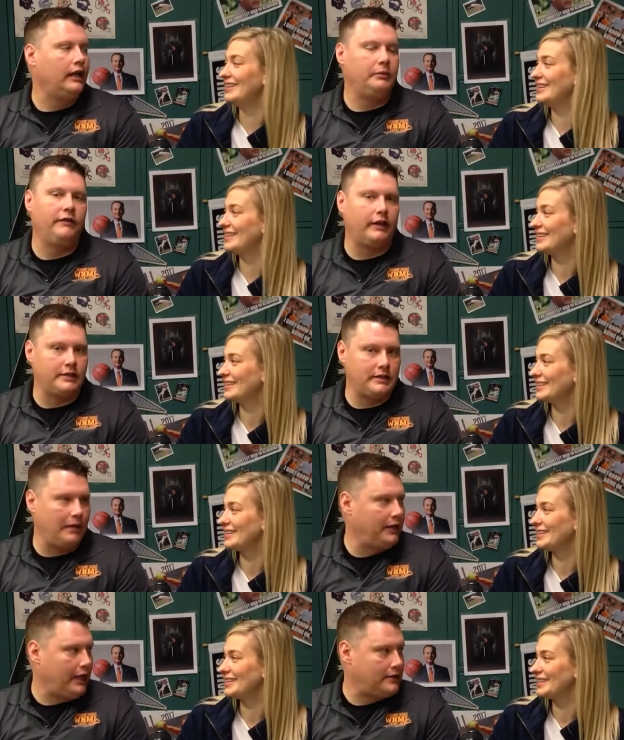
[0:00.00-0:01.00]
Speaker 1: It'll be very
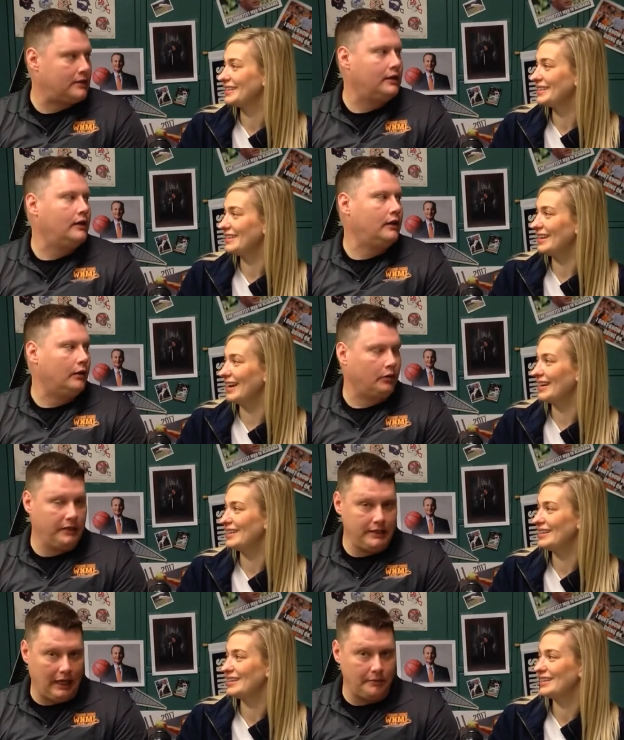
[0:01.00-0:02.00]
Saban-esque. Yeah. There will
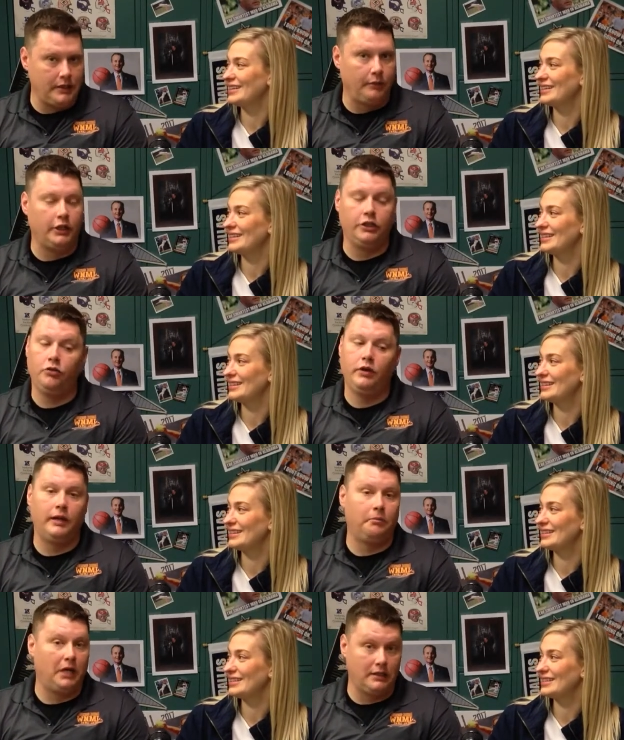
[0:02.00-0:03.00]
be times they will, and you
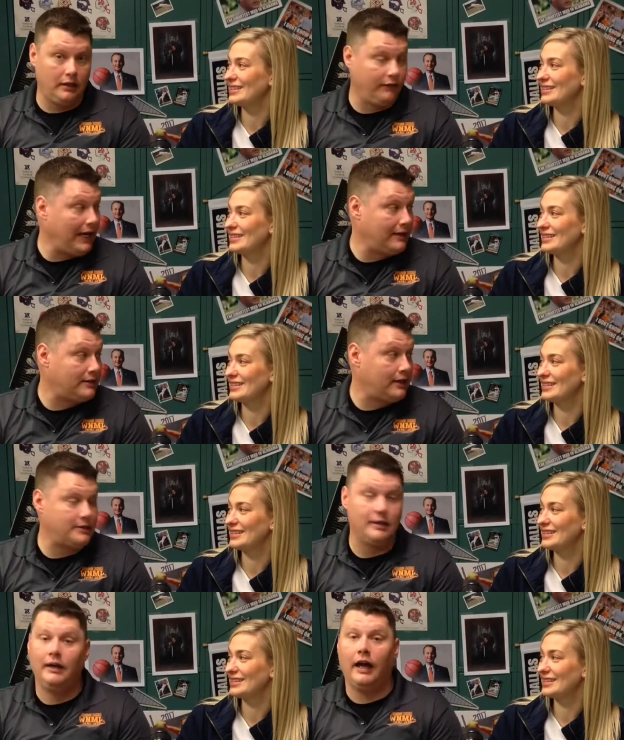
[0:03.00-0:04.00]
get a butt ton of
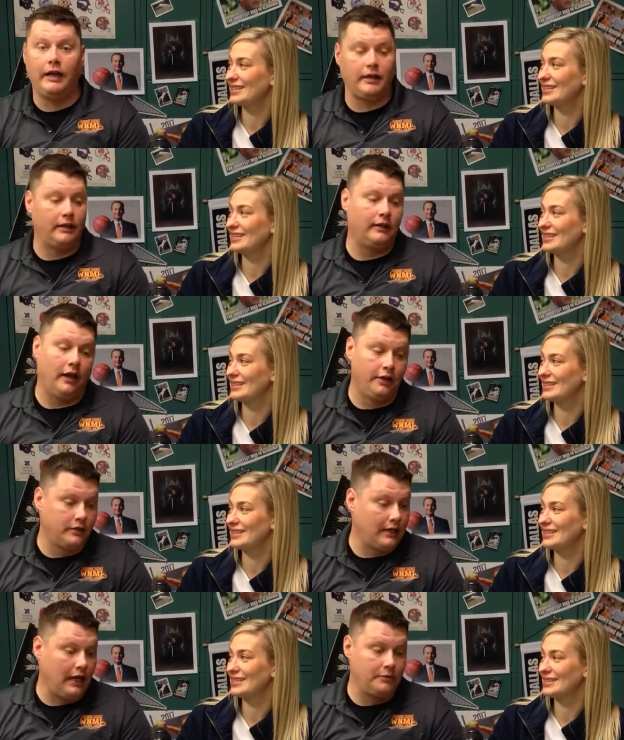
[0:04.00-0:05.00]
access, and then other
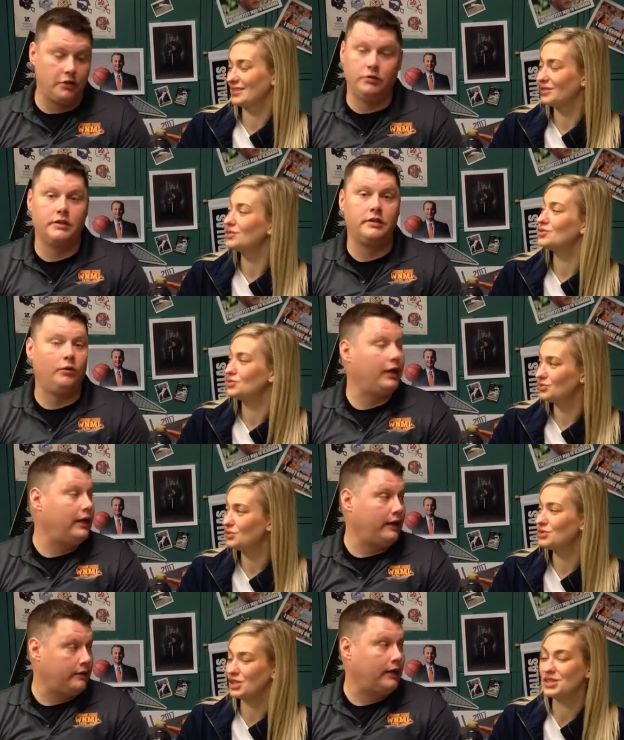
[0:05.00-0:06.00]
times you just don't
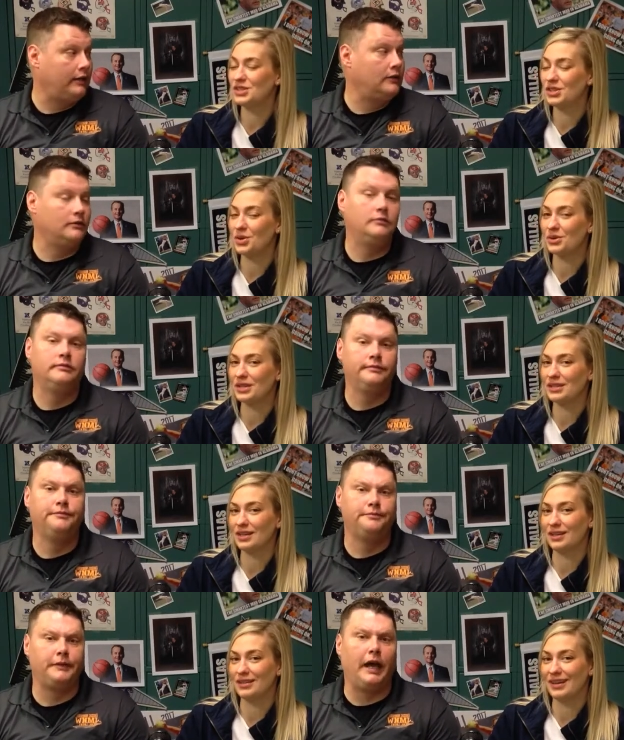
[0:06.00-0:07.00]
get anything.
Speaker 2: Just totally
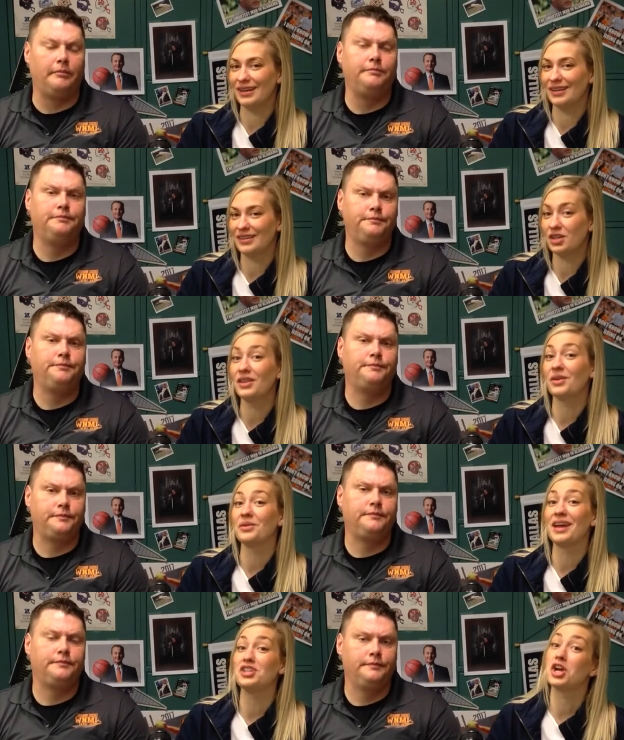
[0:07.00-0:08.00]
done. Yeah. yeah. Good luck
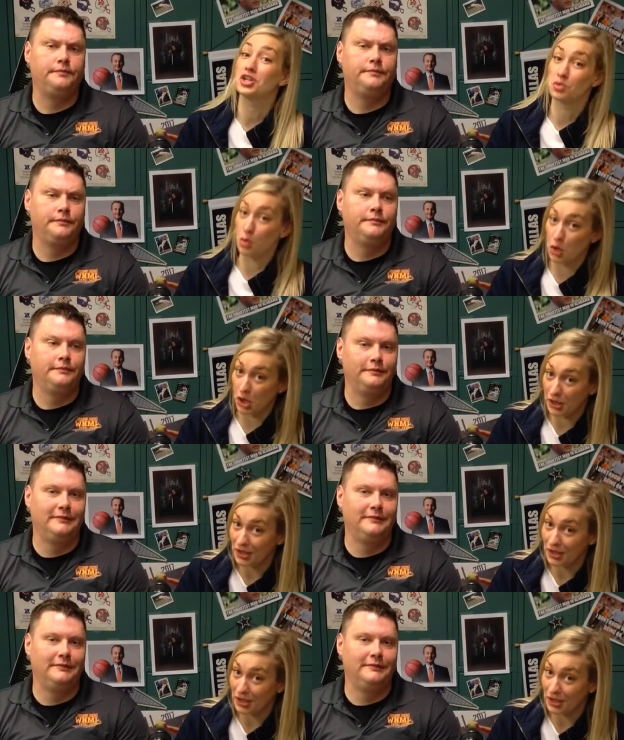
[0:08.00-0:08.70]
with that, Josh Ward.